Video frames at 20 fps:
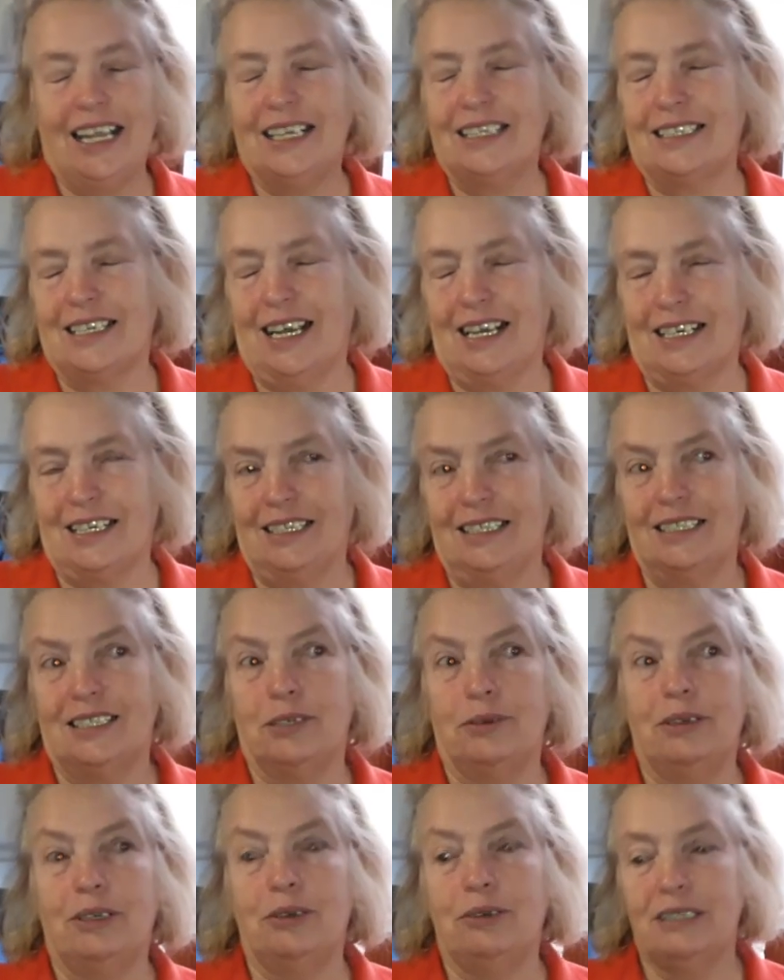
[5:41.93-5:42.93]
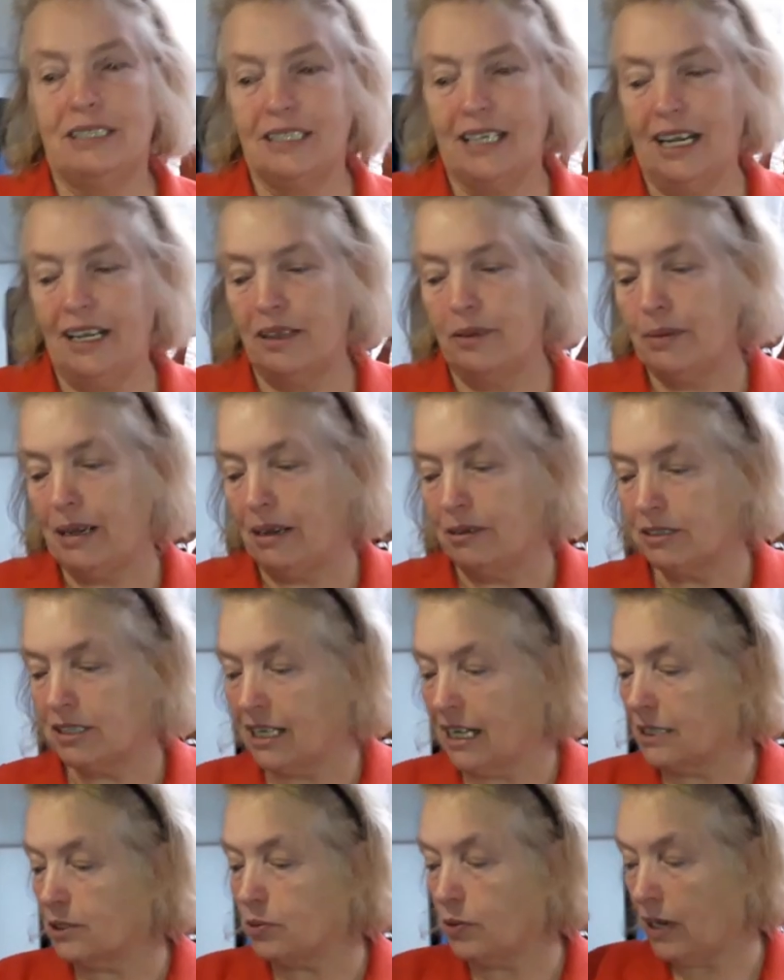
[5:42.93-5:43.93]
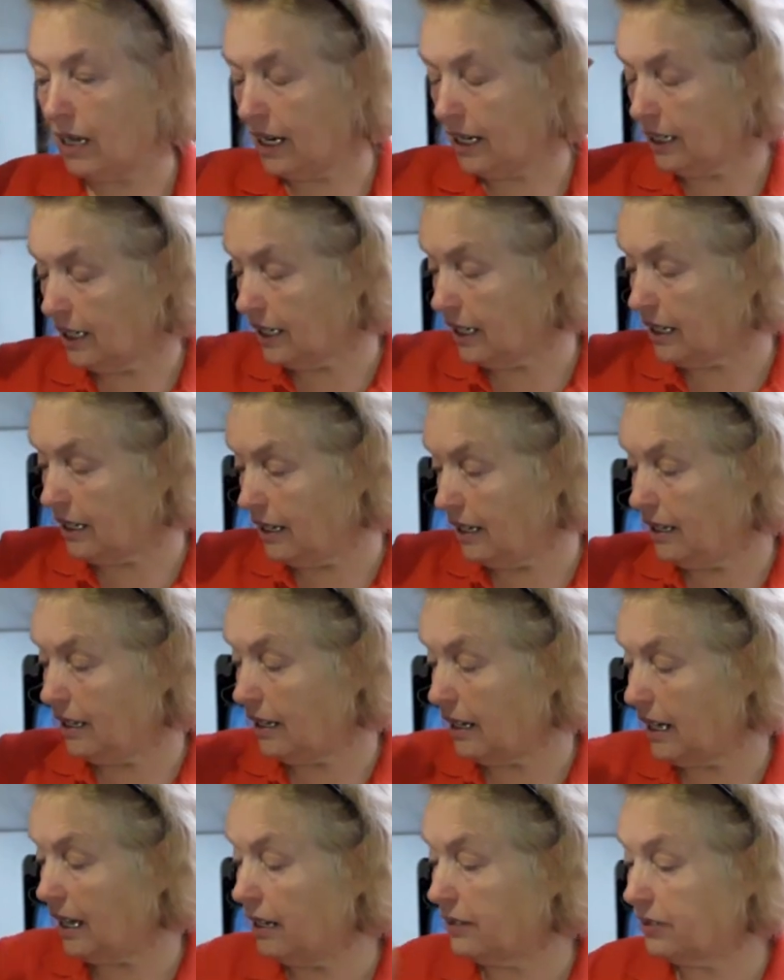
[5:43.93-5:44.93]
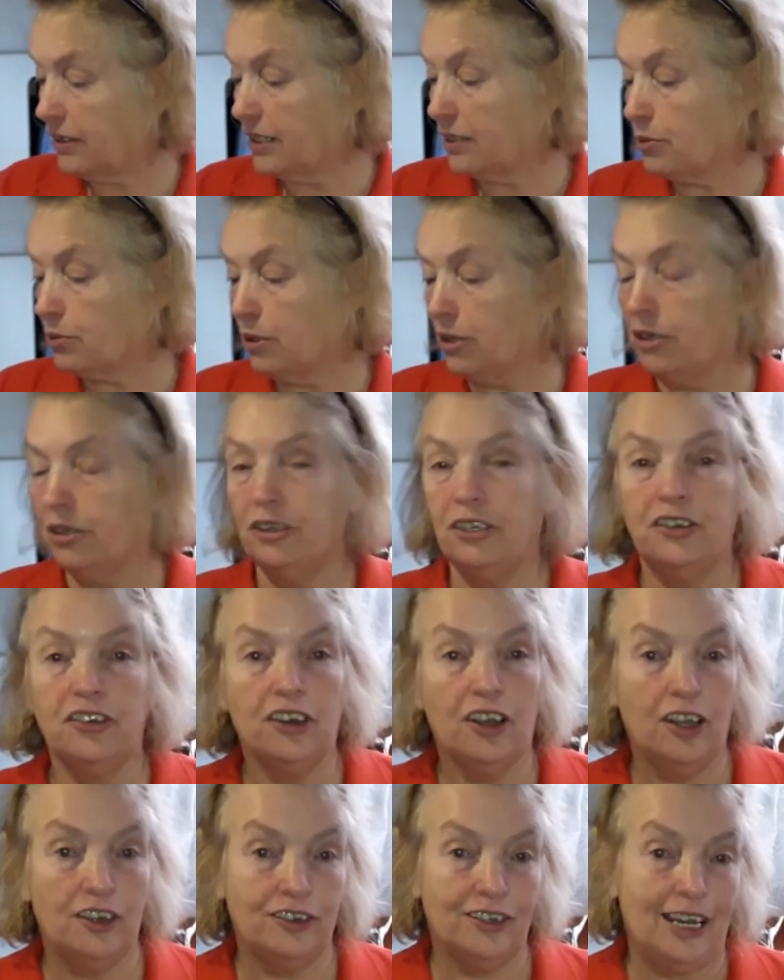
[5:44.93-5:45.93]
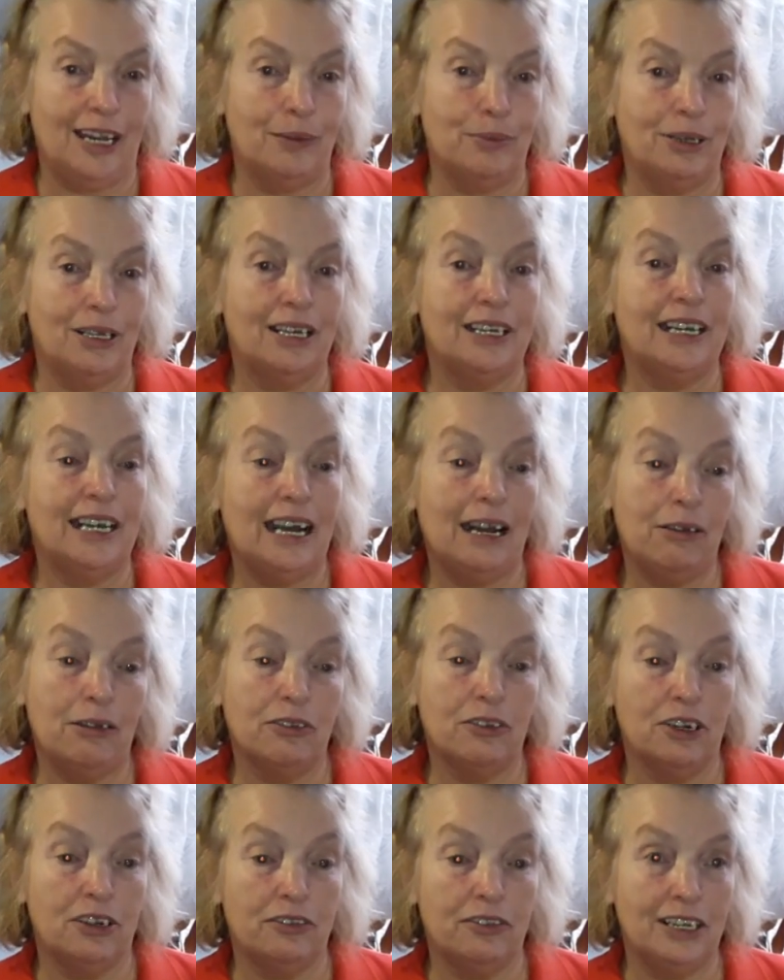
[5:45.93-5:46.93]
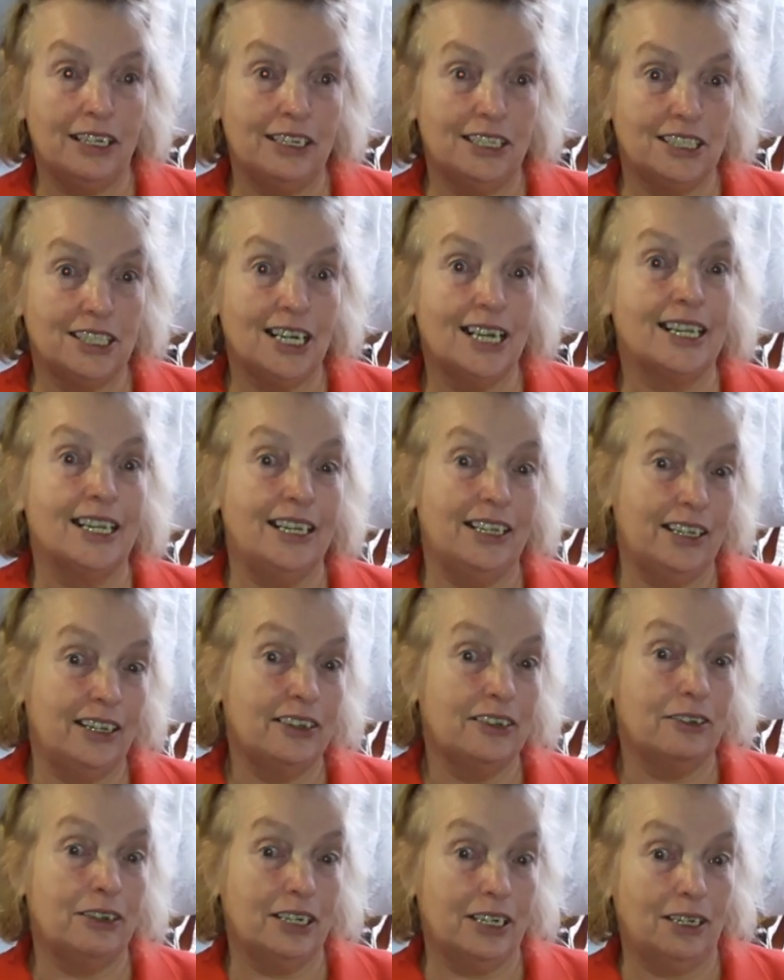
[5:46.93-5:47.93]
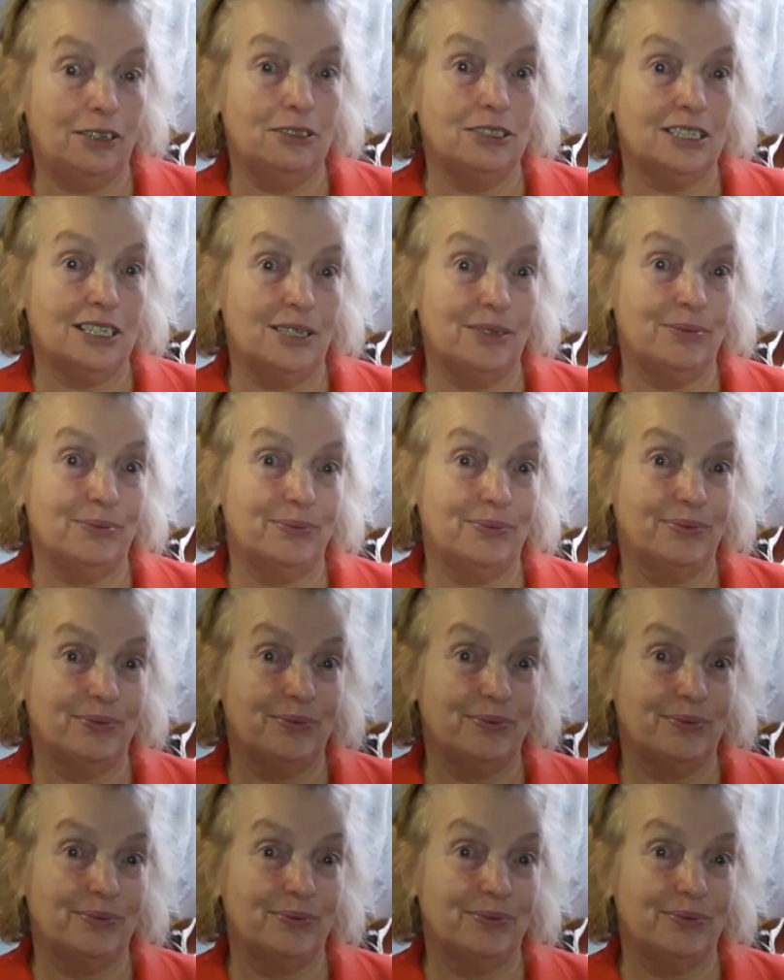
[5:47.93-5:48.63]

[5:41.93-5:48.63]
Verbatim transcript: Exactly. So we always take them out. So that's why uh, I had this one on the chart table, and now I've got to find the jacket that it goes in.